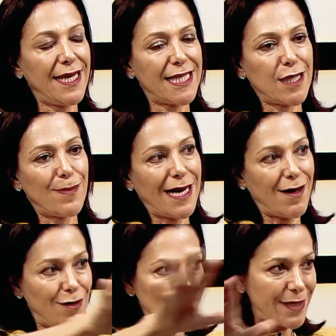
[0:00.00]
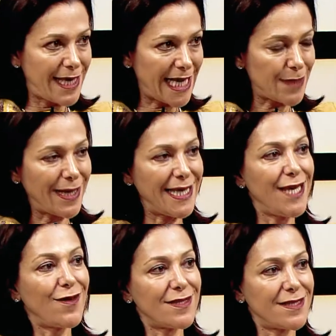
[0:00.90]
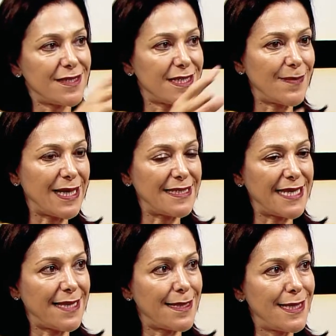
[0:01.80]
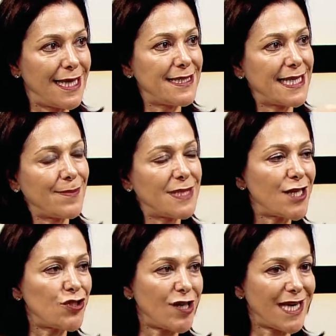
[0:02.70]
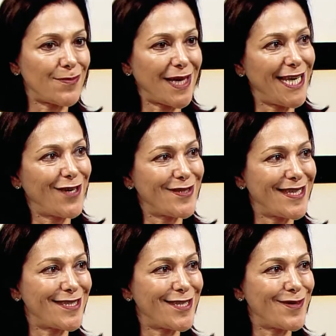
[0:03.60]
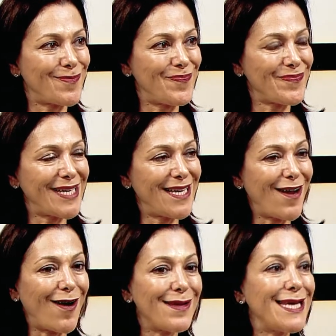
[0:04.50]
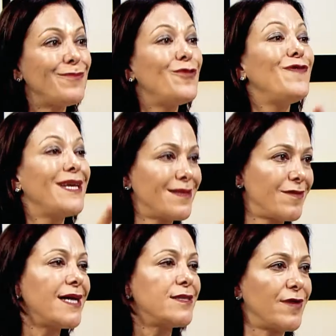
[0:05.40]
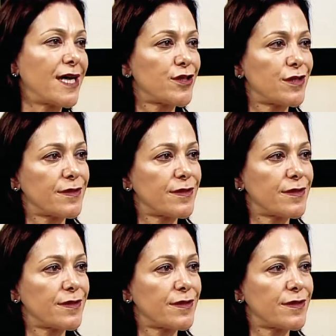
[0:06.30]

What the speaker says: It's about looking at my ecosystem and say, the things that I'm touching in my ecosystem, are they moving in the right direction?